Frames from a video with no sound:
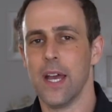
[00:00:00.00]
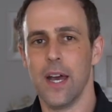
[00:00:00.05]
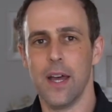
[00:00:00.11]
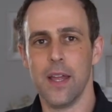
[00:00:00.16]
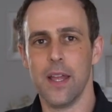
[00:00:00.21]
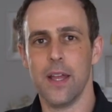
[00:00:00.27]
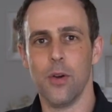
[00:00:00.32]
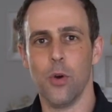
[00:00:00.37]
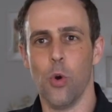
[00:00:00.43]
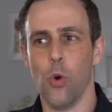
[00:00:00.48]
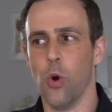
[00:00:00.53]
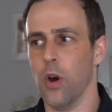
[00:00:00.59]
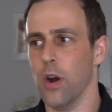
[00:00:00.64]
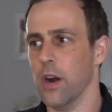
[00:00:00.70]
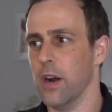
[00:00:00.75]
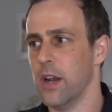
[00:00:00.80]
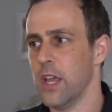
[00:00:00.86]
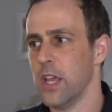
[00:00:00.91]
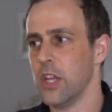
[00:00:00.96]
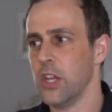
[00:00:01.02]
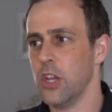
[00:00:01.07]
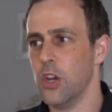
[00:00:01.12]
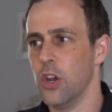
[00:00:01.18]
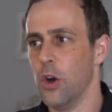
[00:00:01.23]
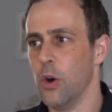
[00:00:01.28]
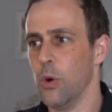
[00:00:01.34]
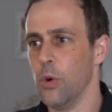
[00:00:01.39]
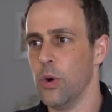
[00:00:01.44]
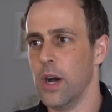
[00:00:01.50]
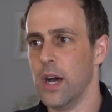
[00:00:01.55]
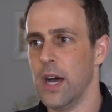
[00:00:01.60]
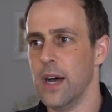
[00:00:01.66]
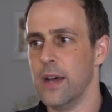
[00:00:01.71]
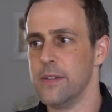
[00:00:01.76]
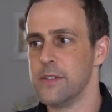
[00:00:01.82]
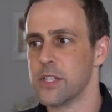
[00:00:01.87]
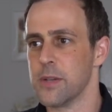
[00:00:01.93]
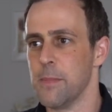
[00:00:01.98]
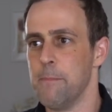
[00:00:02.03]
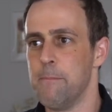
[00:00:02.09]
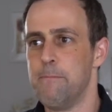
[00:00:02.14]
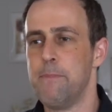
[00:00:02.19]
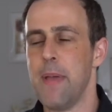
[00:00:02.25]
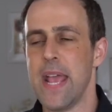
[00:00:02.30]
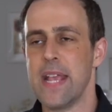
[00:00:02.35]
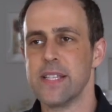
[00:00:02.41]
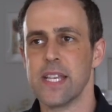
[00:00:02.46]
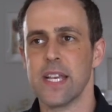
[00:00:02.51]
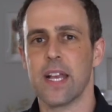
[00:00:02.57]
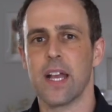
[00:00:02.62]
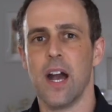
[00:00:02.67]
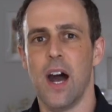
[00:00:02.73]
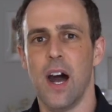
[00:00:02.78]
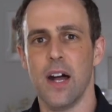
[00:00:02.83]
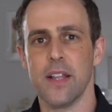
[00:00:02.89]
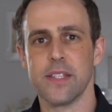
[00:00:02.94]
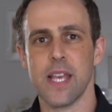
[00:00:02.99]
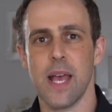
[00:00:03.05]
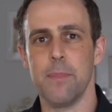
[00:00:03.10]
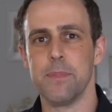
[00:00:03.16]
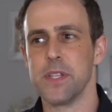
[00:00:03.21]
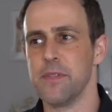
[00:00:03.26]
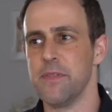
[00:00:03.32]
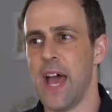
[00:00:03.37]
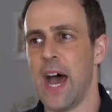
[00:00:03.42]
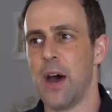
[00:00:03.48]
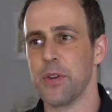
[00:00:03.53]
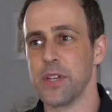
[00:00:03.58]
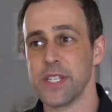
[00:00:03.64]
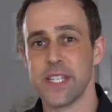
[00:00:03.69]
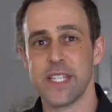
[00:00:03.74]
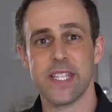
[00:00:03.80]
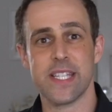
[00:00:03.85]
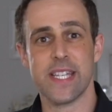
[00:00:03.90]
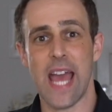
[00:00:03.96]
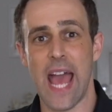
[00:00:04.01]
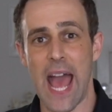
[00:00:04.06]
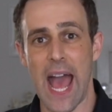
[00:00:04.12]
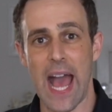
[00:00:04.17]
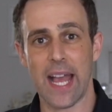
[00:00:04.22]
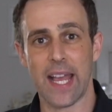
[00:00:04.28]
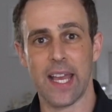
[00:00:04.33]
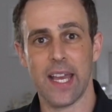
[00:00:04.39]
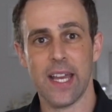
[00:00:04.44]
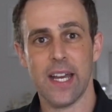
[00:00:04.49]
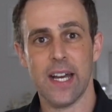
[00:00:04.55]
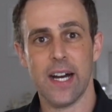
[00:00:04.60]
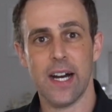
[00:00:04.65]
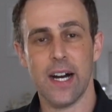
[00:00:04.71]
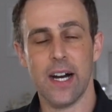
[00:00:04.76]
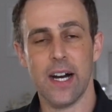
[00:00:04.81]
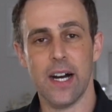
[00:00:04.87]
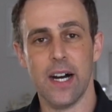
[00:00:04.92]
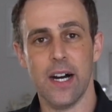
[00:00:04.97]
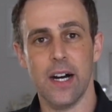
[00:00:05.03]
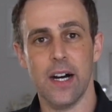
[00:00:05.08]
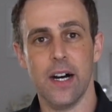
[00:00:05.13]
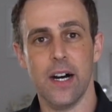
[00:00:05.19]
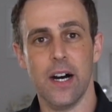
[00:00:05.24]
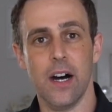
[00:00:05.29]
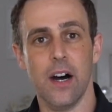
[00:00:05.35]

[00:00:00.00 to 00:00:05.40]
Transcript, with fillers: uh, or you know uh, some basic concepts of how to stack uh,